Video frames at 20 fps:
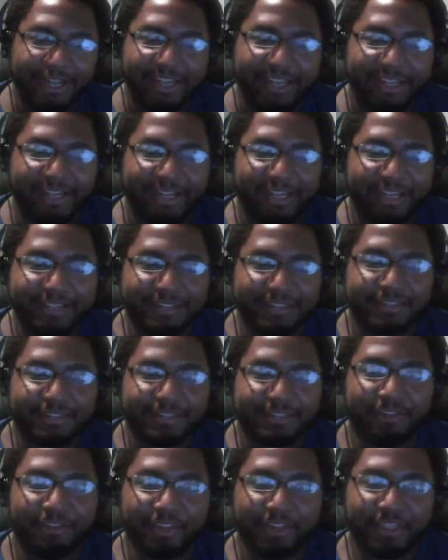
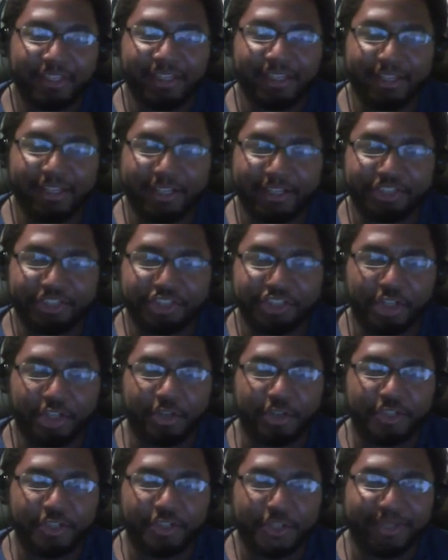as the
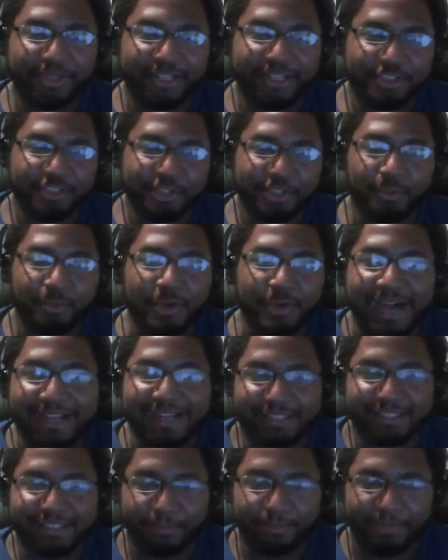church begins to
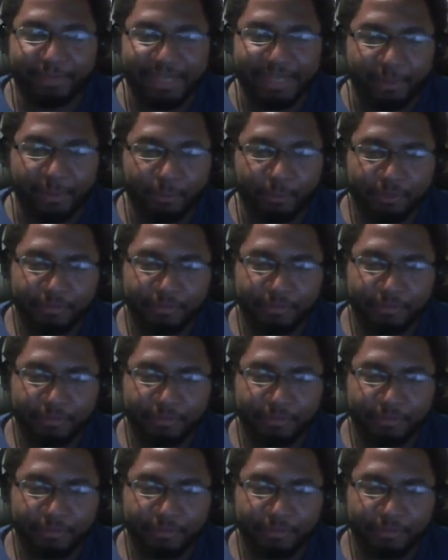rise in power,